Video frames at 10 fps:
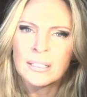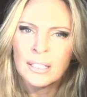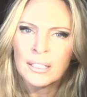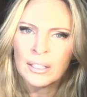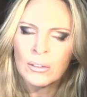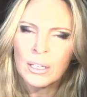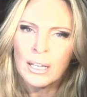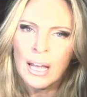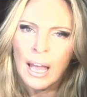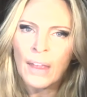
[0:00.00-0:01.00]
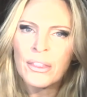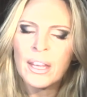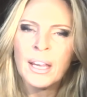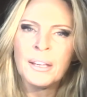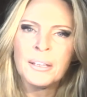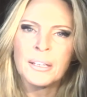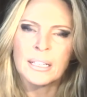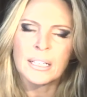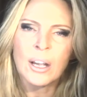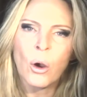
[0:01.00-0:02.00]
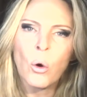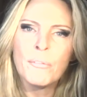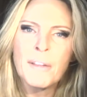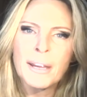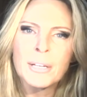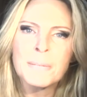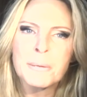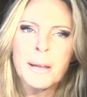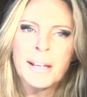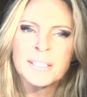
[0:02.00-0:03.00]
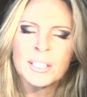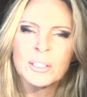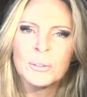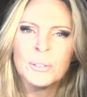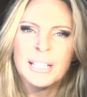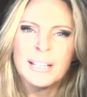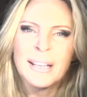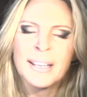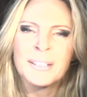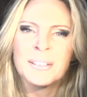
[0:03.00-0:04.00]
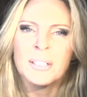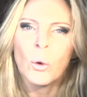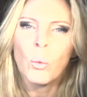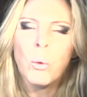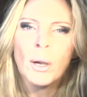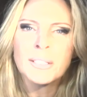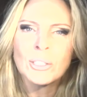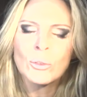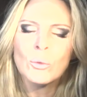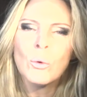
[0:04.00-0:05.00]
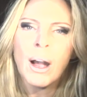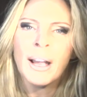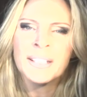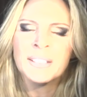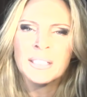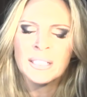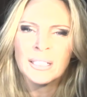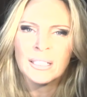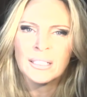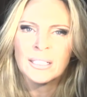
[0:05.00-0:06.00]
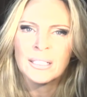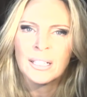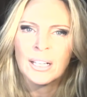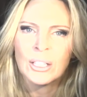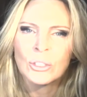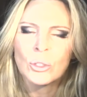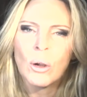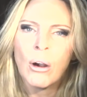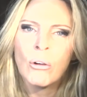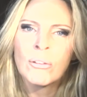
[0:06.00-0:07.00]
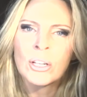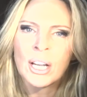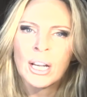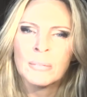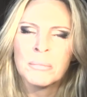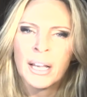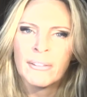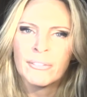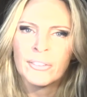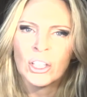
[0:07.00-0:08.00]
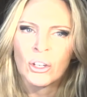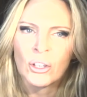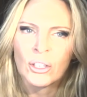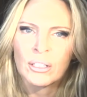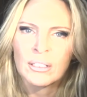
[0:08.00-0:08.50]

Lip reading: And then go very practical in, what do I need to overcome my fear?